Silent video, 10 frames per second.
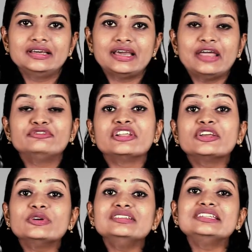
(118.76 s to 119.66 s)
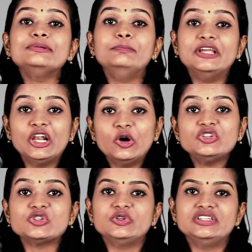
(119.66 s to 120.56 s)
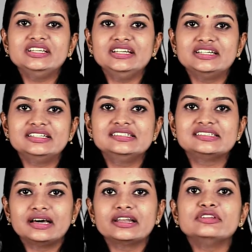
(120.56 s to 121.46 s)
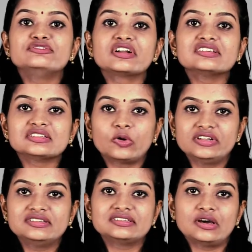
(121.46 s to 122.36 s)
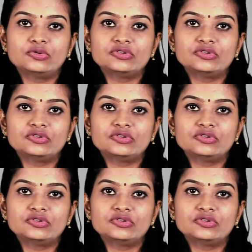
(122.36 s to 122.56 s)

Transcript: And frequency below 20 Hz are infrasonic sound.